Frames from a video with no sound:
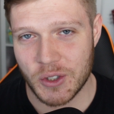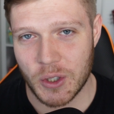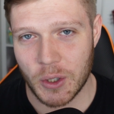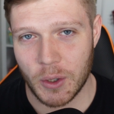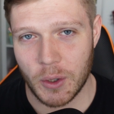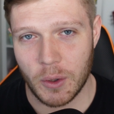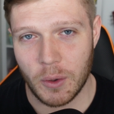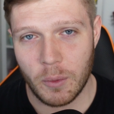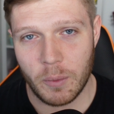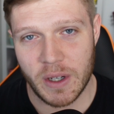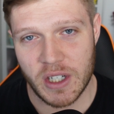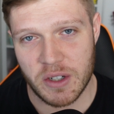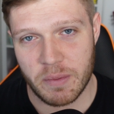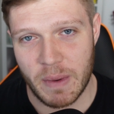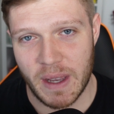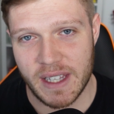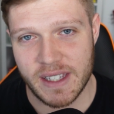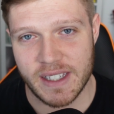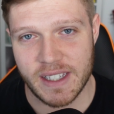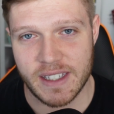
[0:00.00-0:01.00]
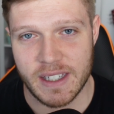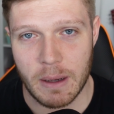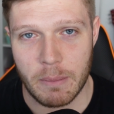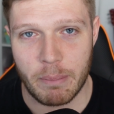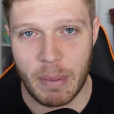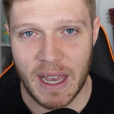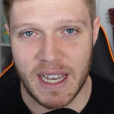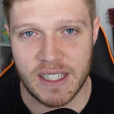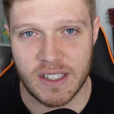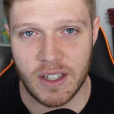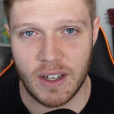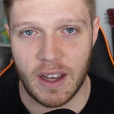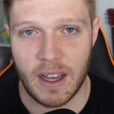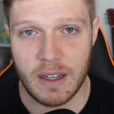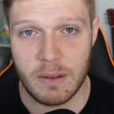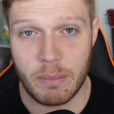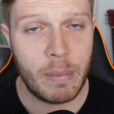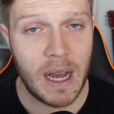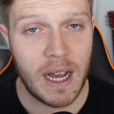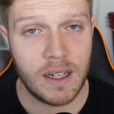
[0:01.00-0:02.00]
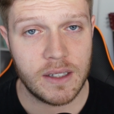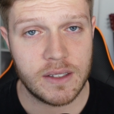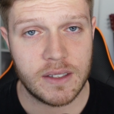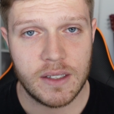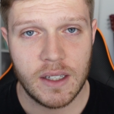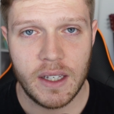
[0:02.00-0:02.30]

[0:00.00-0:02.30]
two, which means it's at baseline, but